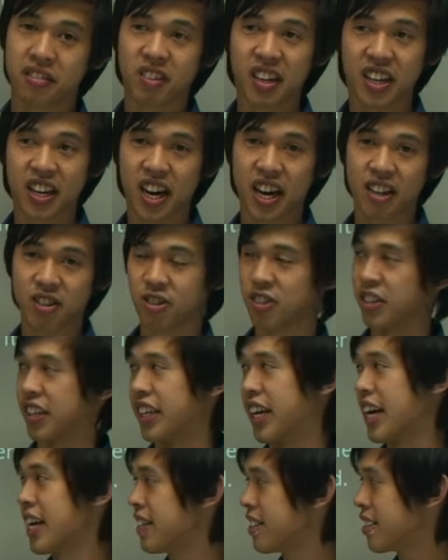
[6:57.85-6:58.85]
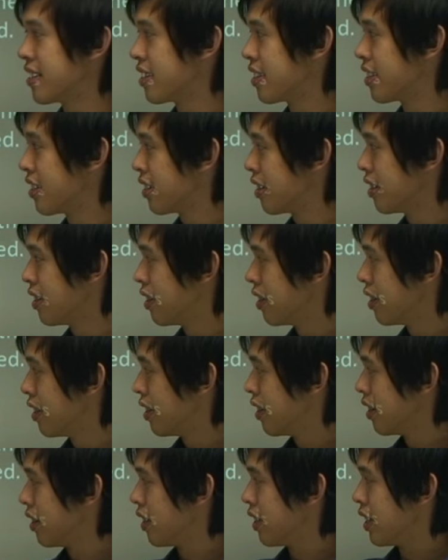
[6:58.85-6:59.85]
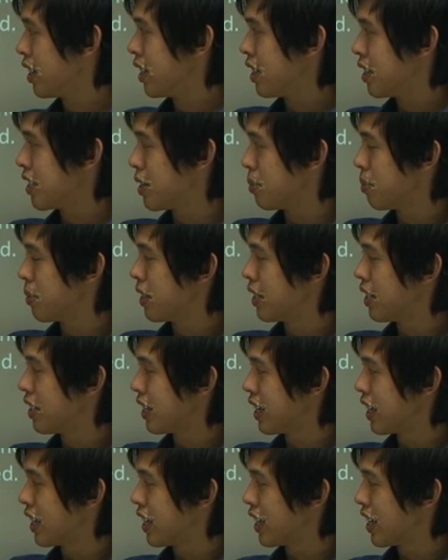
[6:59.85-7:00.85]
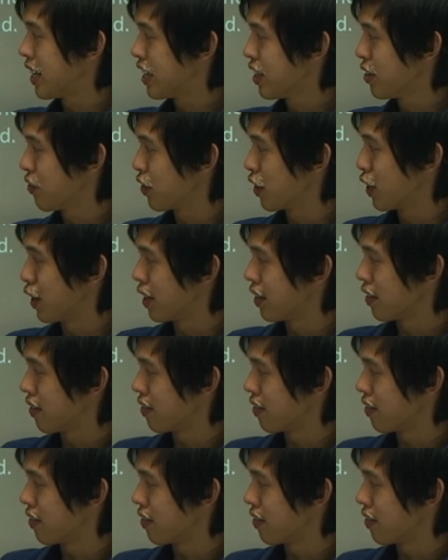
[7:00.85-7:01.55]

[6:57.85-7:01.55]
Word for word: and hydrogen gas. Similarly here, you've got